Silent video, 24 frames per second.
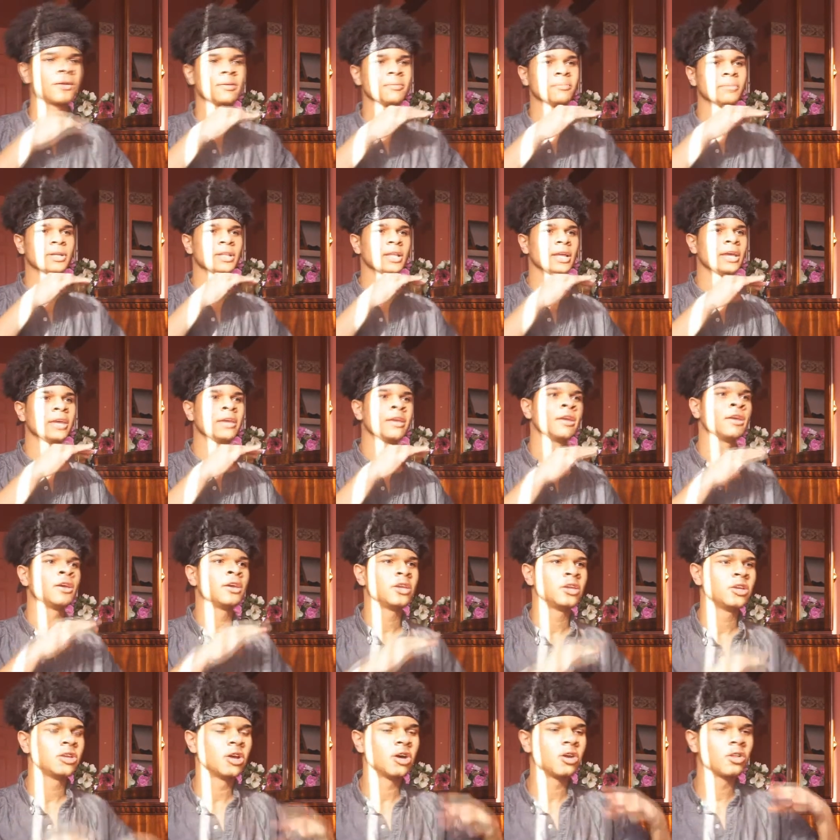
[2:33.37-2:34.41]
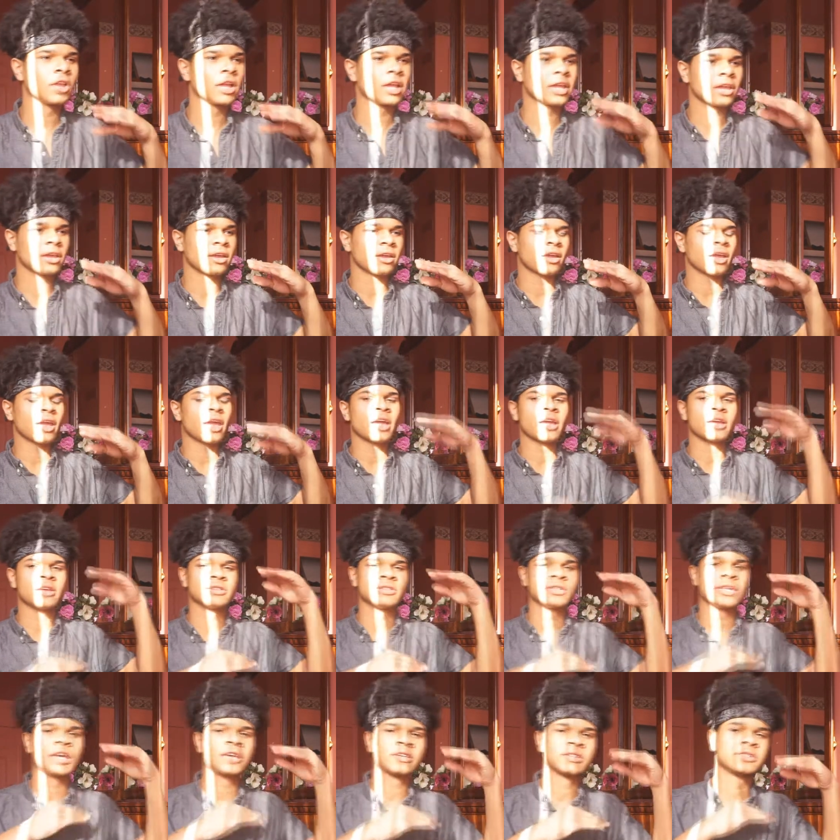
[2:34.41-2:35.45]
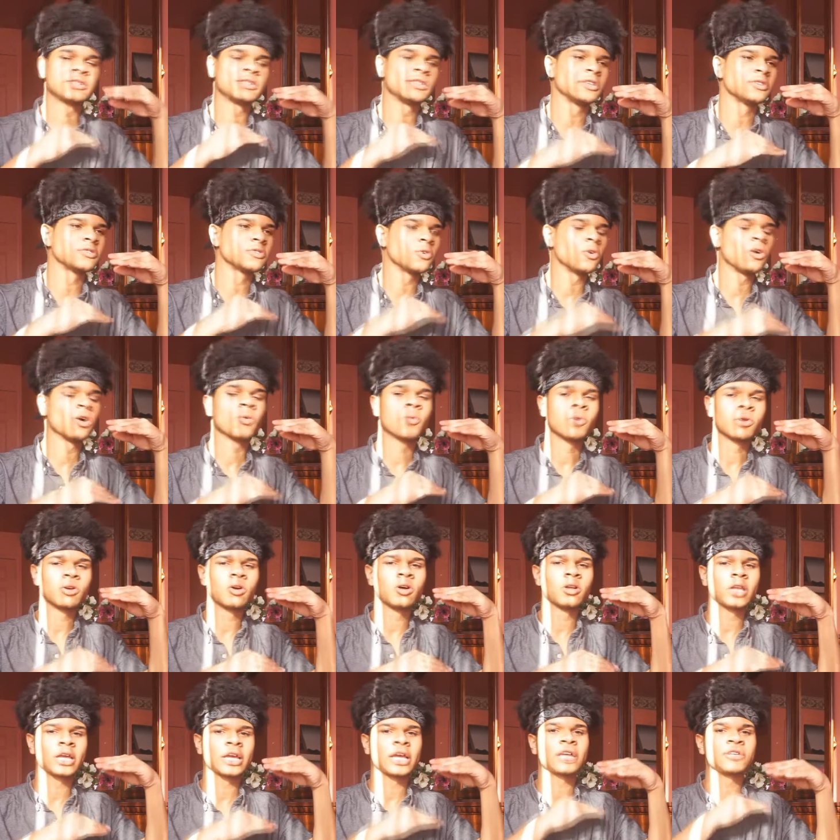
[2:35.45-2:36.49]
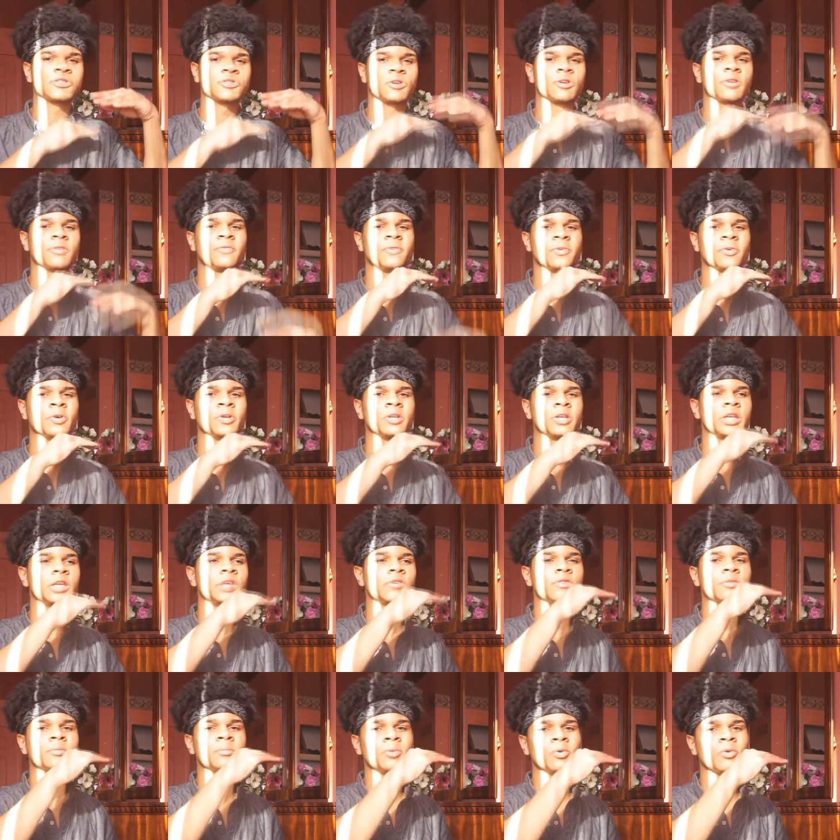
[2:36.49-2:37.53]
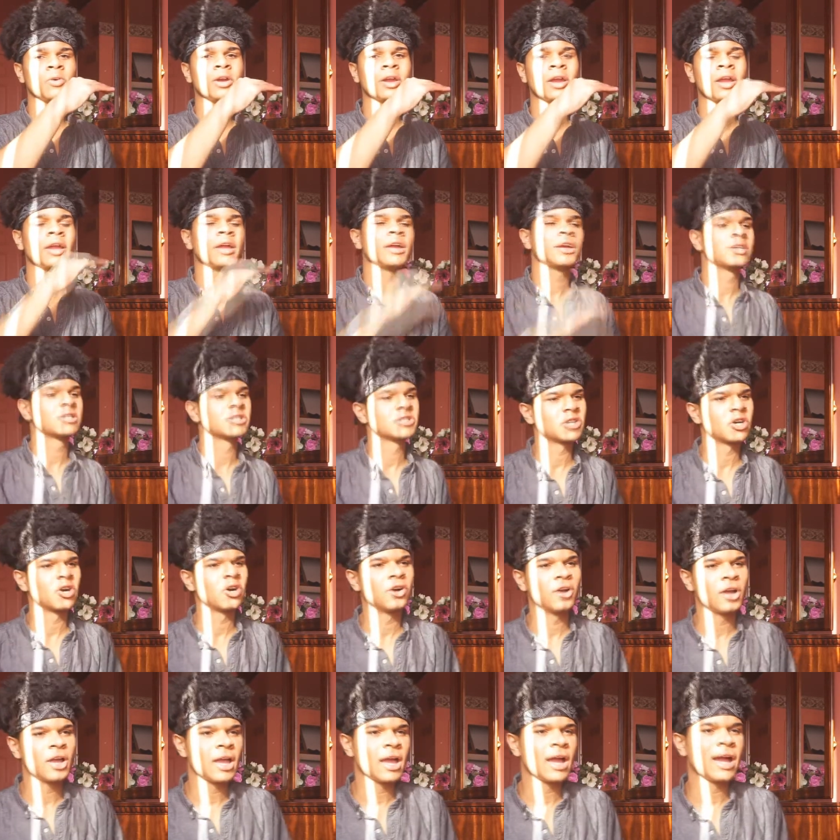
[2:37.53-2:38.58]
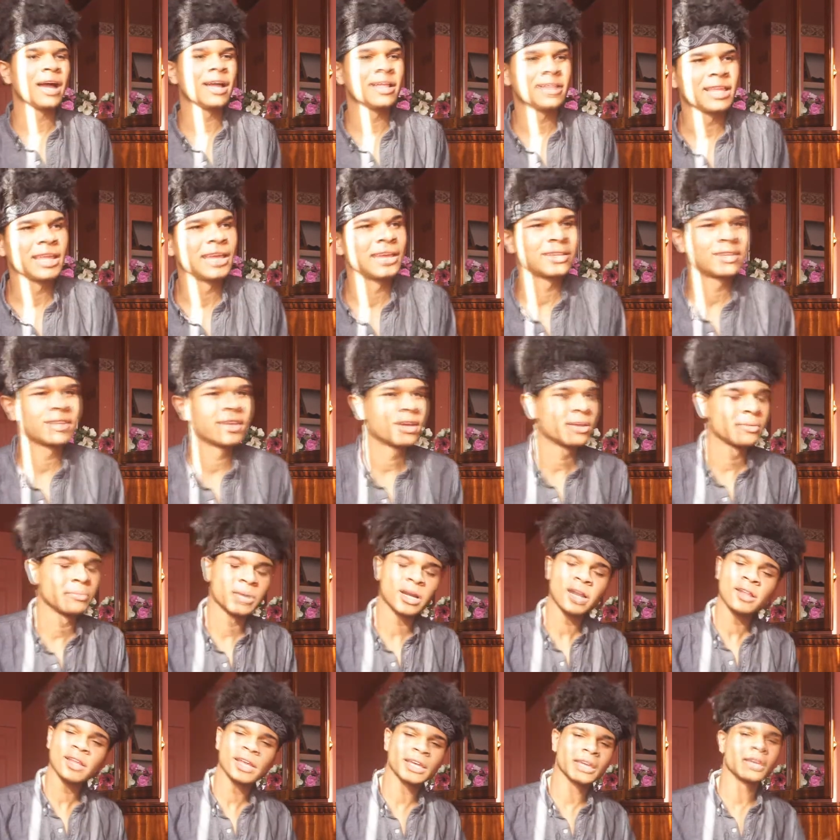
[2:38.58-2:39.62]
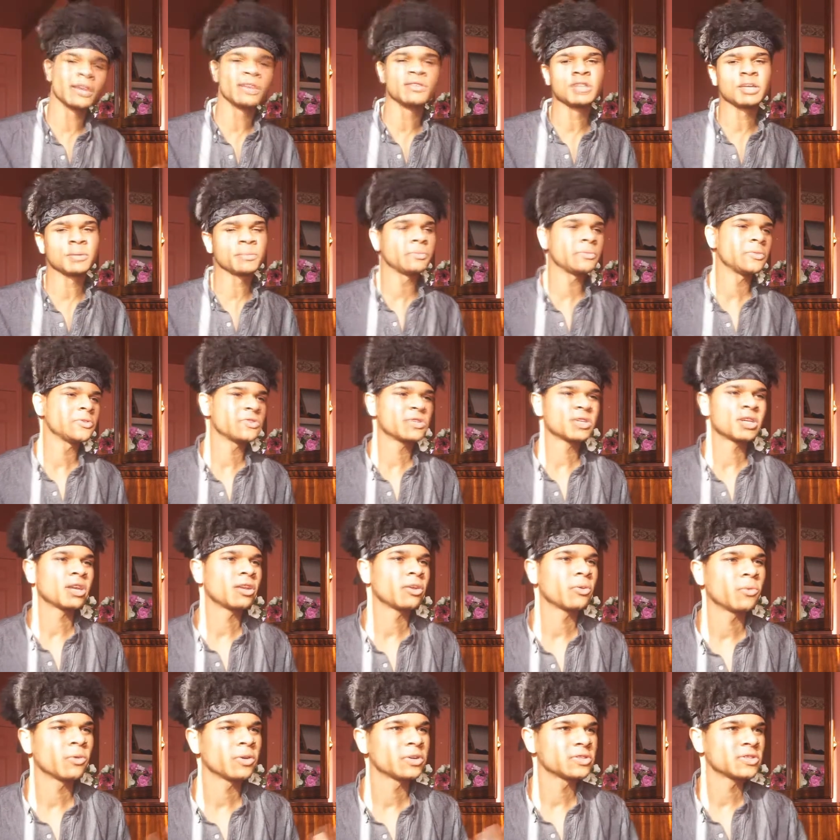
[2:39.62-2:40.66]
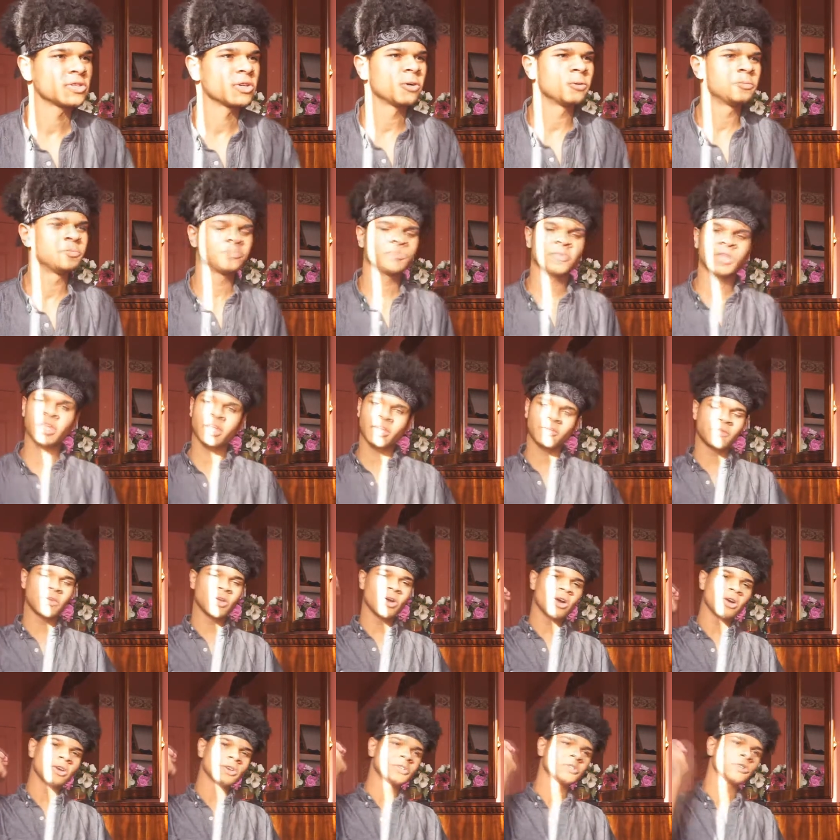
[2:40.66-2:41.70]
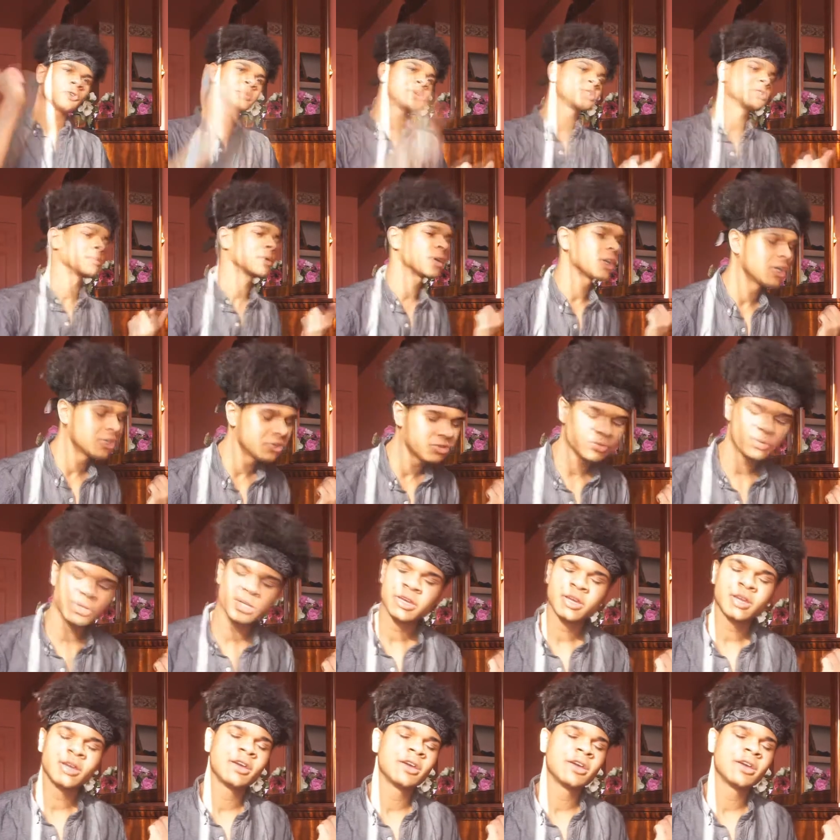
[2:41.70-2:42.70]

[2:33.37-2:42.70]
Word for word: but like you know like as as the song went on, like I started feeling it even more. So I like that. But I like any type of music anyway. So if y'all show me some country,